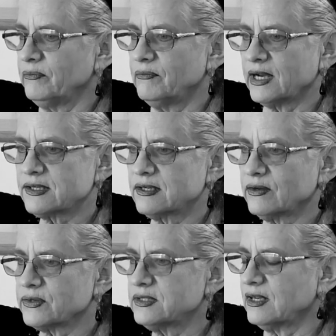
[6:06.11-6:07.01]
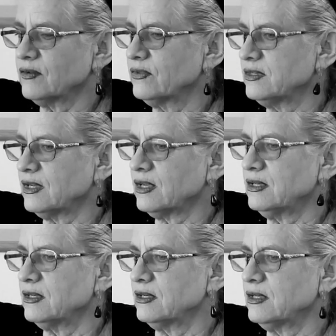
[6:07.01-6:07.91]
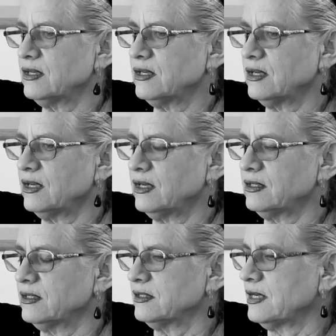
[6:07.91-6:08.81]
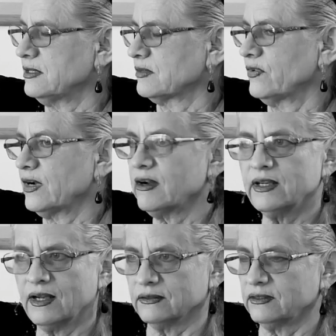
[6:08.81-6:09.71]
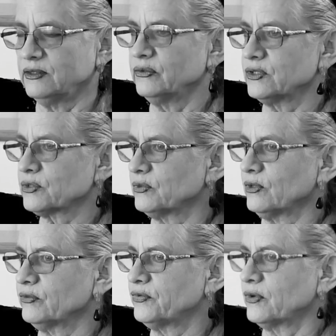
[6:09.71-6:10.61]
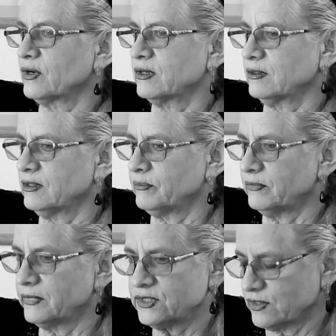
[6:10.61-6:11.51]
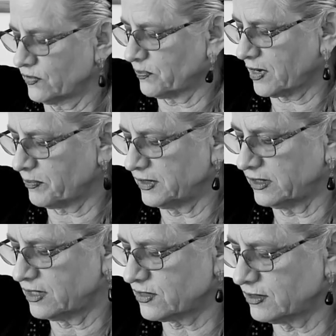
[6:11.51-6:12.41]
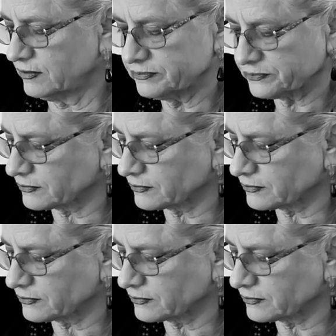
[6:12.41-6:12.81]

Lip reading: Mexico's Day of the Dead is a very healthy ritual for much of the population